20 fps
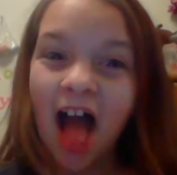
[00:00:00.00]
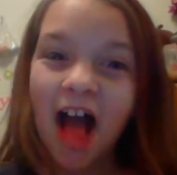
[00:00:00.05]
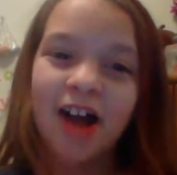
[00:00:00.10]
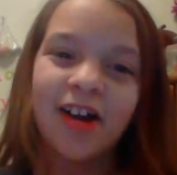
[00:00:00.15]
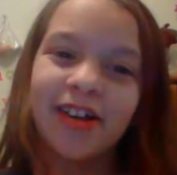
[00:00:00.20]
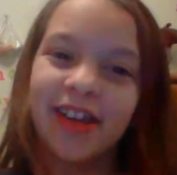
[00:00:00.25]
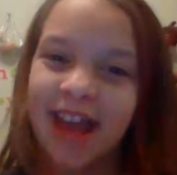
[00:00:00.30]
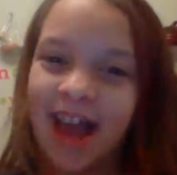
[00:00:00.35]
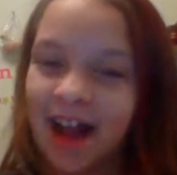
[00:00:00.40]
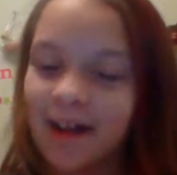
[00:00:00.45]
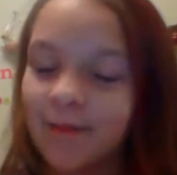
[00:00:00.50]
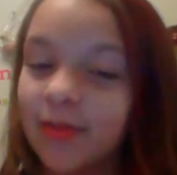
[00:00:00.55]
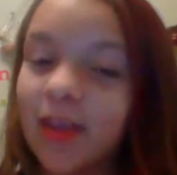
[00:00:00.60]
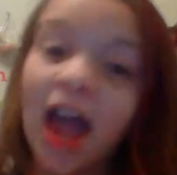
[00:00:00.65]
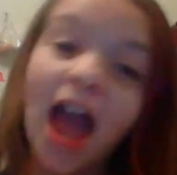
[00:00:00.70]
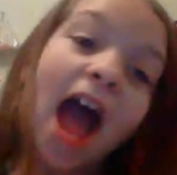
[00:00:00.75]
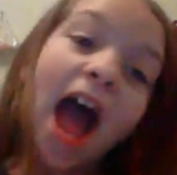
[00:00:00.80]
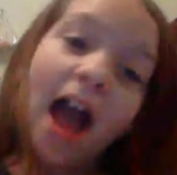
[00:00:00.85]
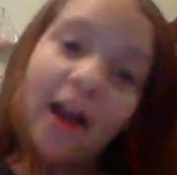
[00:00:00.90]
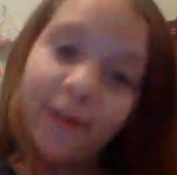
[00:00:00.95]
Oh yeah,
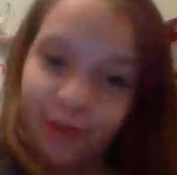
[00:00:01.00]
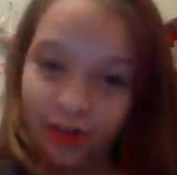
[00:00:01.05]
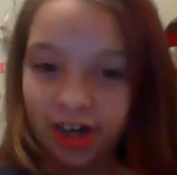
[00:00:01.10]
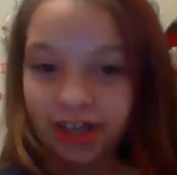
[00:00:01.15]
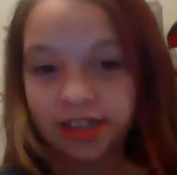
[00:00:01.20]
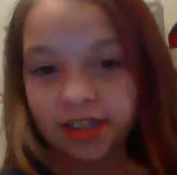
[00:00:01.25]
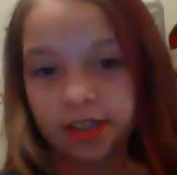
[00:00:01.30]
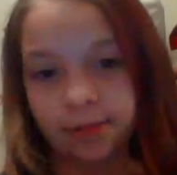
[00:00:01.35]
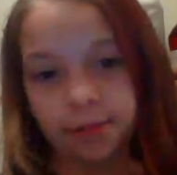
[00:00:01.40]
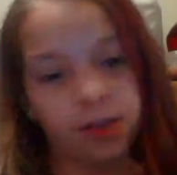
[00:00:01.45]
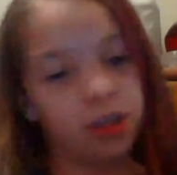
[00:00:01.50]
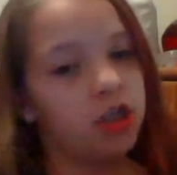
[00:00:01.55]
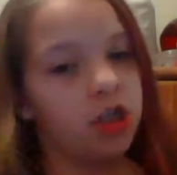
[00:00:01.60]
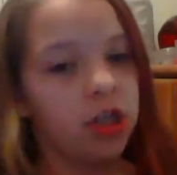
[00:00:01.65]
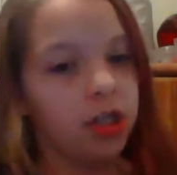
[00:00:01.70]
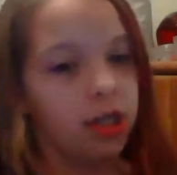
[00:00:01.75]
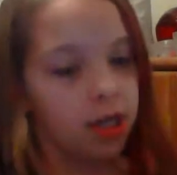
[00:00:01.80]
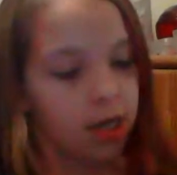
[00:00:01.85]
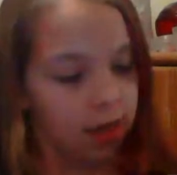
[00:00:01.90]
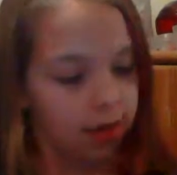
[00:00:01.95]
I forgot to
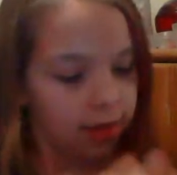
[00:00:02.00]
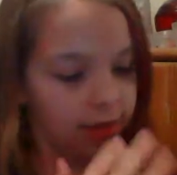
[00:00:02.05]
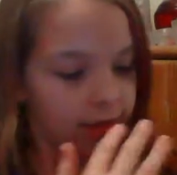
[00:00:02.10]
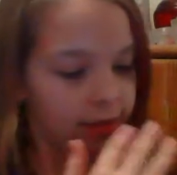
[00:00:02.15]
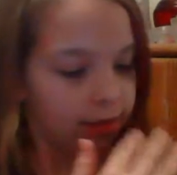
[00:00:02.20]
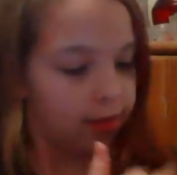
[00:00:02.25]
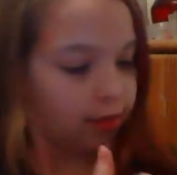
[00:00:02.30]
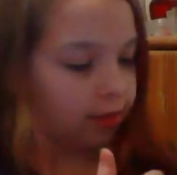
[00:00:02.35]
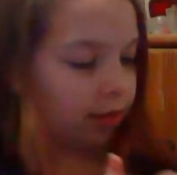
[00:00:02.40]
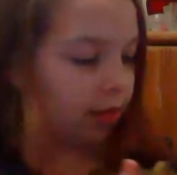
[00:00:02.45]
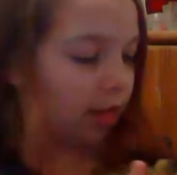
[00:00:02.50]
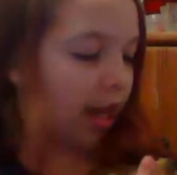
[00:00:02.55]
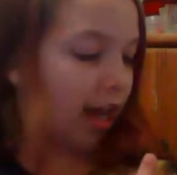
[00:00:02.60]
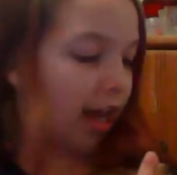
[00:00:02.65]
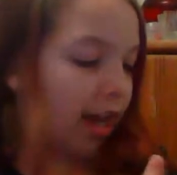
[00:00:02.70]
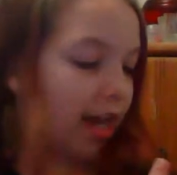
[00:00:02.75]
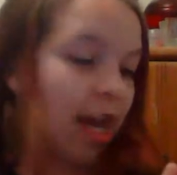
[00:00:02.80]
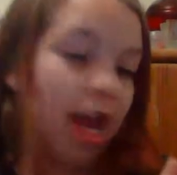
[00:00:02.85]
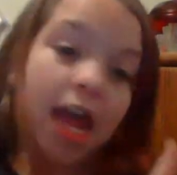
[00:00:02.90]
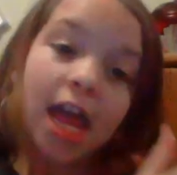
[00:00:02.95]
mention
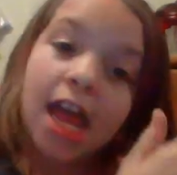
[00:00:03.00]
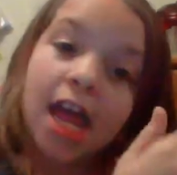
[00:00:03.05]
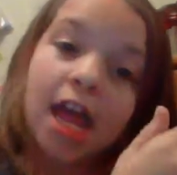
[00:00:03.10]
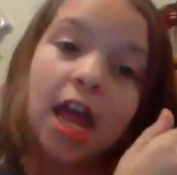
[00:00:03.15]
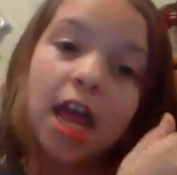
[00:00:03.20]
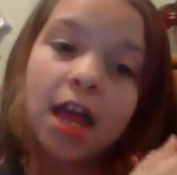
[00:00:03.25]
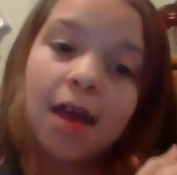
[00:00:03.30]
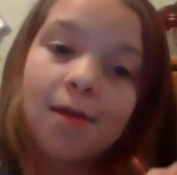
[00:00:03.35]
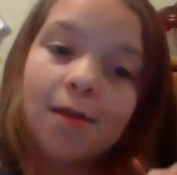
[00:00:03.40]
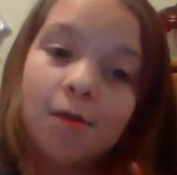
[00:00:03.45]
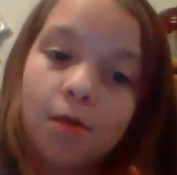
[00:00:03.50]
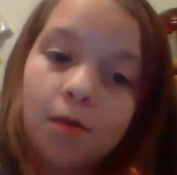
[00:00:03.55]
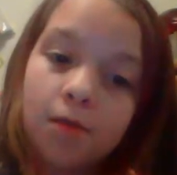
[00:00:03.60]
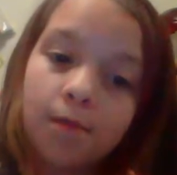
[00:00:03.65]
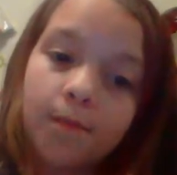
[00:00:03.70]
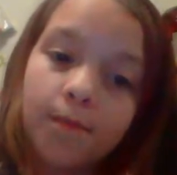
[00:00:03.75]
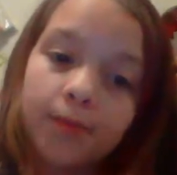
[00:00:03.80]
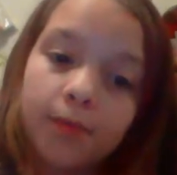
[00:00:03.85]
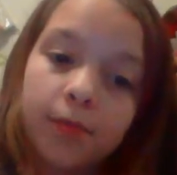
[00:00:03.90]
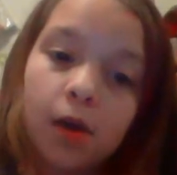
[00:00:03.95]
that,
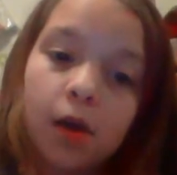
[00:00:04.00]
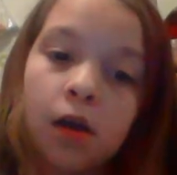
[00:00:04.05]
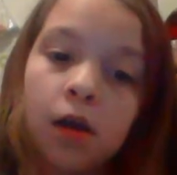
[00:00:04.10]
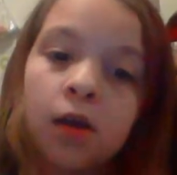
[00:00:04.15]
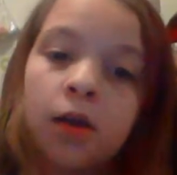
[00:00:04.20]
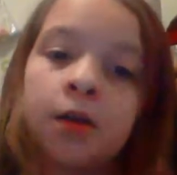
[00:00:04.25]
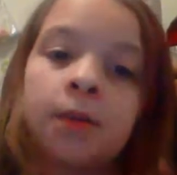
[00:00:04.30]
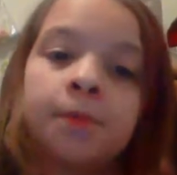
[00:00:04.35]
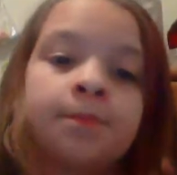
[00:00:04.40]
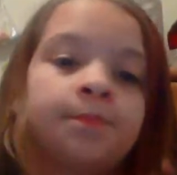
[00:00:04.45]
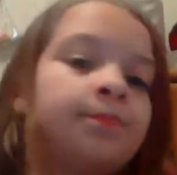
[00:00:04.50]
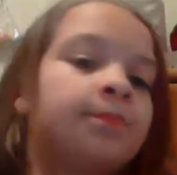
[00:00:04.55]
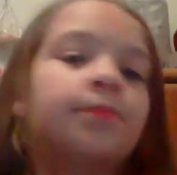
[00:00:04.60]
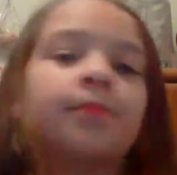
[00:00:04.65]
um,